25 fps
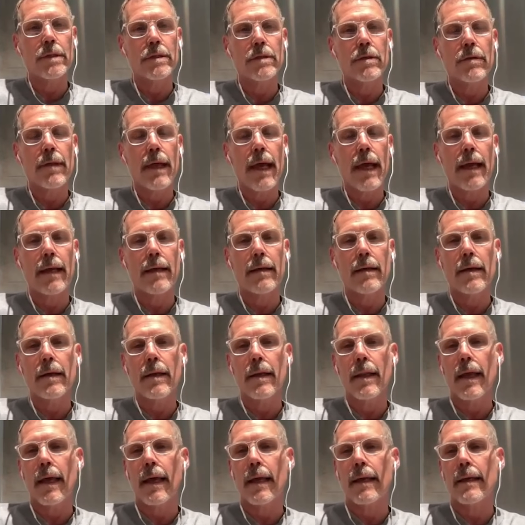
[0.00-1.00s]
So
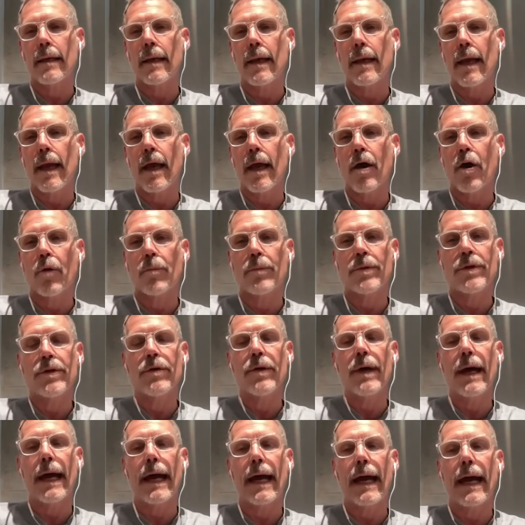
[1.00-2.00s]
that helped. You
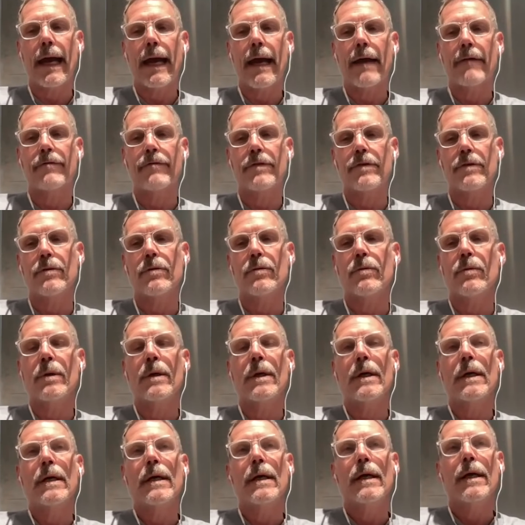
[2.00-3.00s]
have
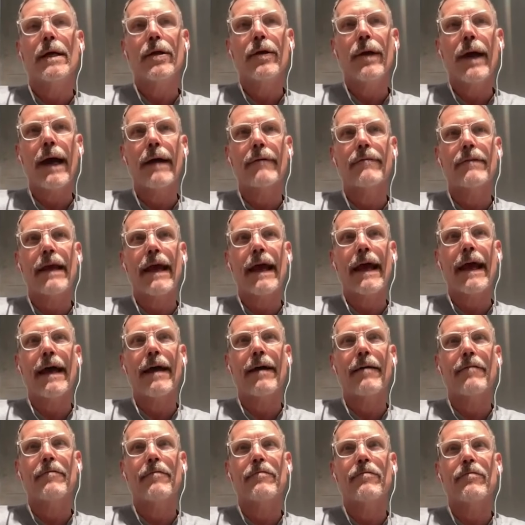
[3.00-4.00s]
to
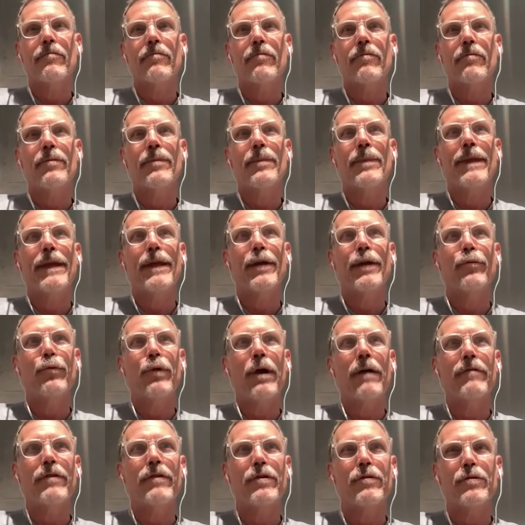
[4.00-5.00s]
have
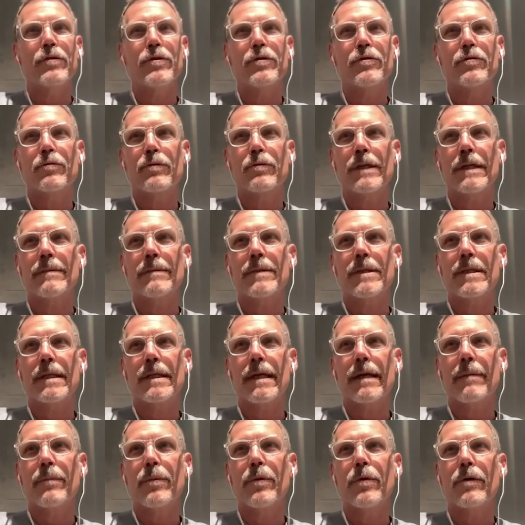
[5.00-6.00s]
revenue streams to
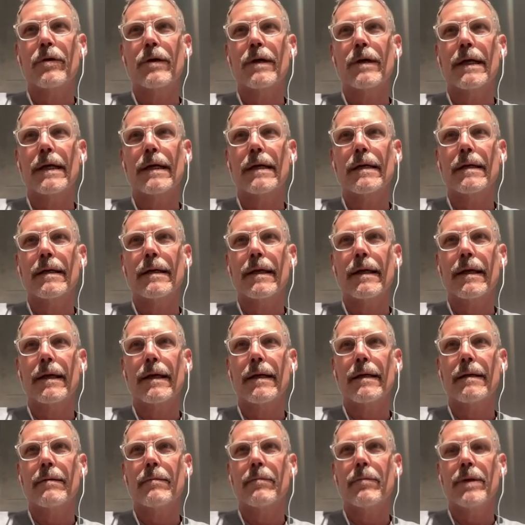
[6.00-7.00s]
get boring
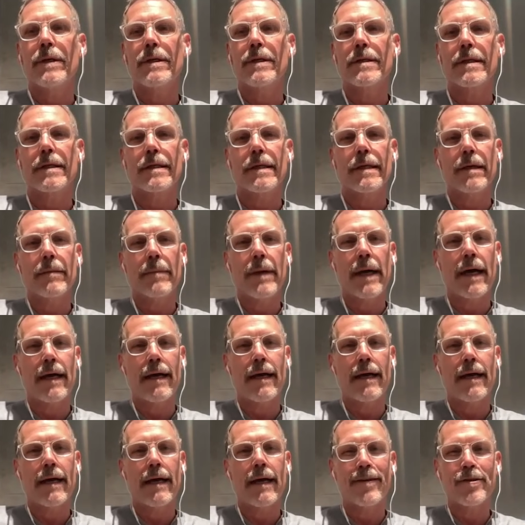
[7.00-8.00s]
and businessy about
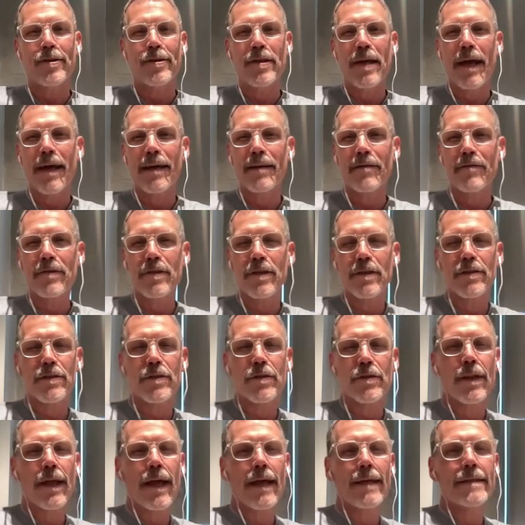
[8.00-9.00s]
it outside of just
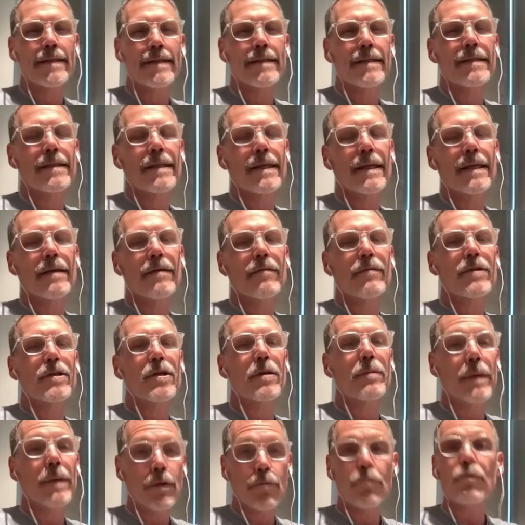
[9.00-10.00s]
your licensing to
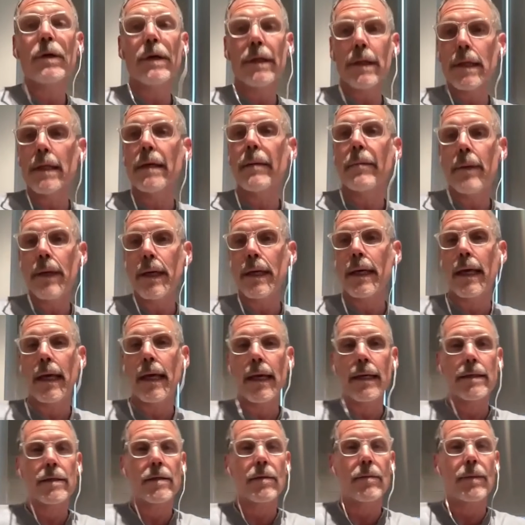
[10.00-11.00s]
be really a big
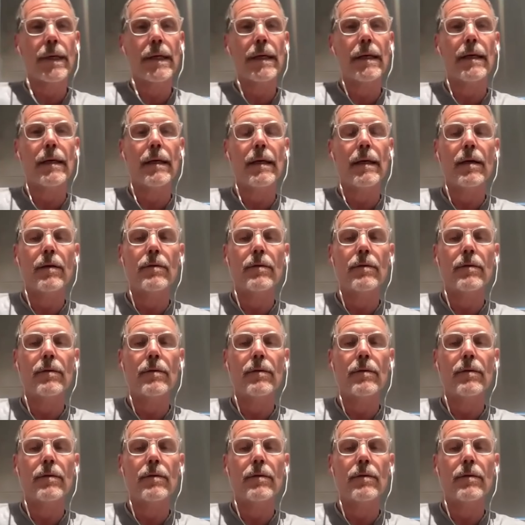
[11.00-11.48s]
hit, to be